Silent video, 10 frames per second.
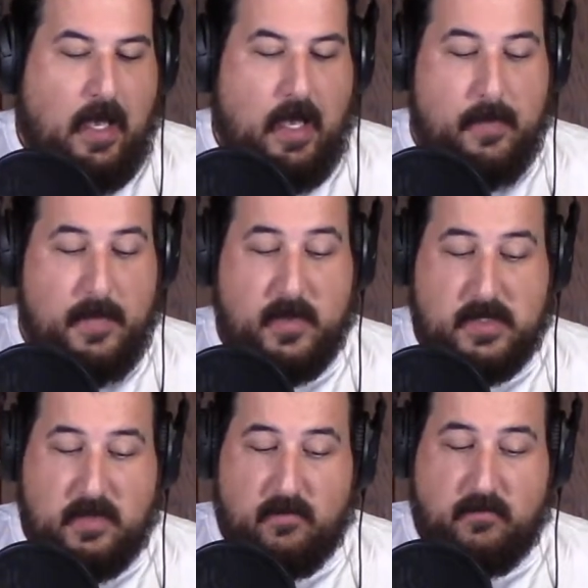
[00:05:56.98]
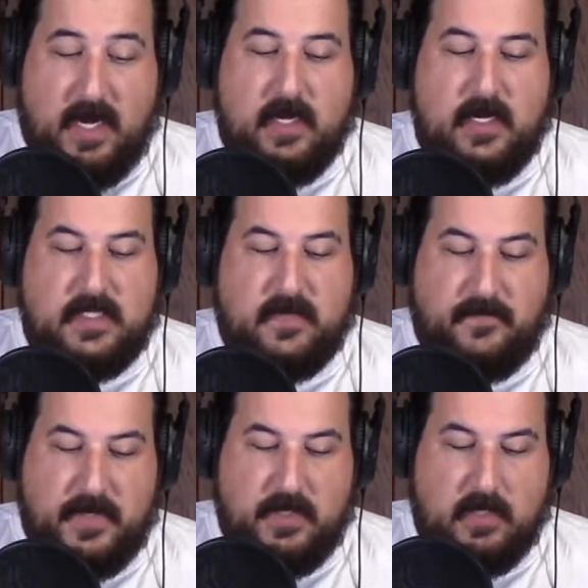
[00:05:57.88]
It was recognized
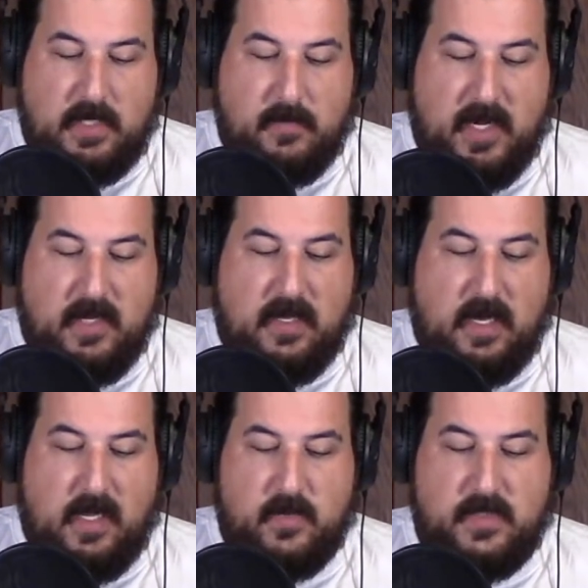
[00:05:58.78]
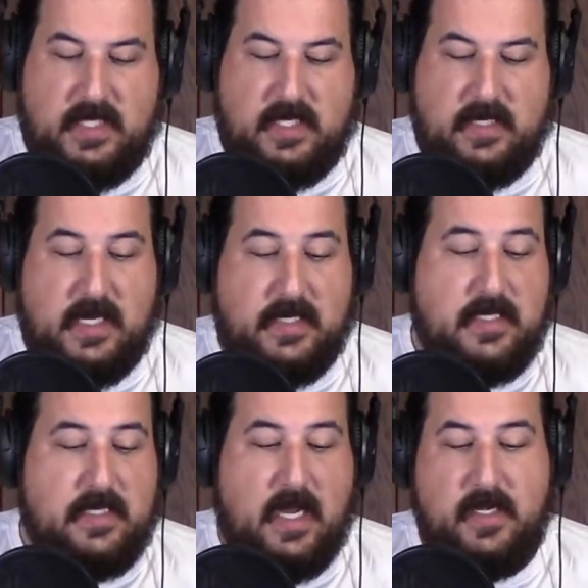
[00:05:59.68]
officially by the IOC in
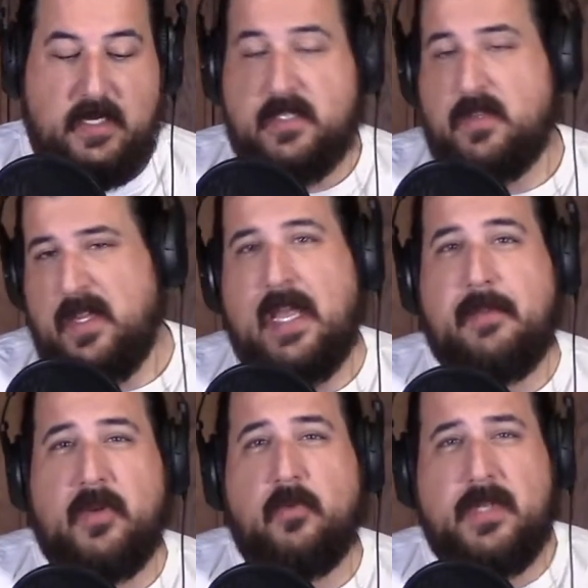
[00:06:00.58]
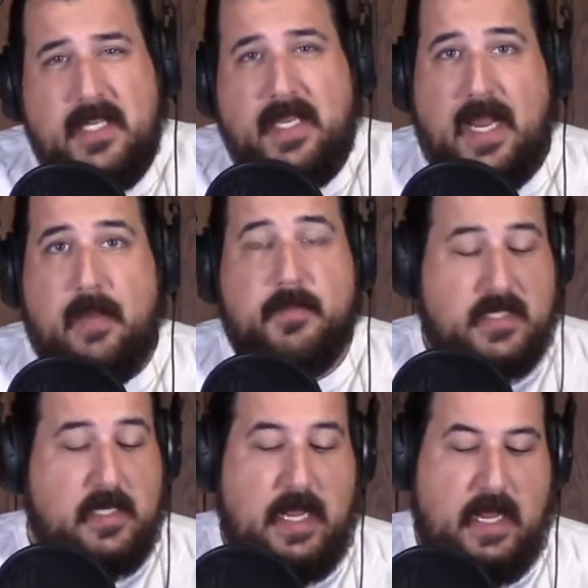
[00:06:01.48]
1990. So they kept holding the
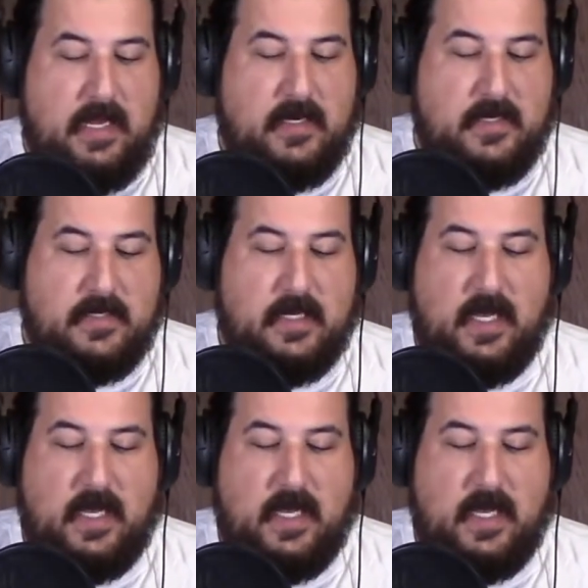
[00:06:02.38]
games, and the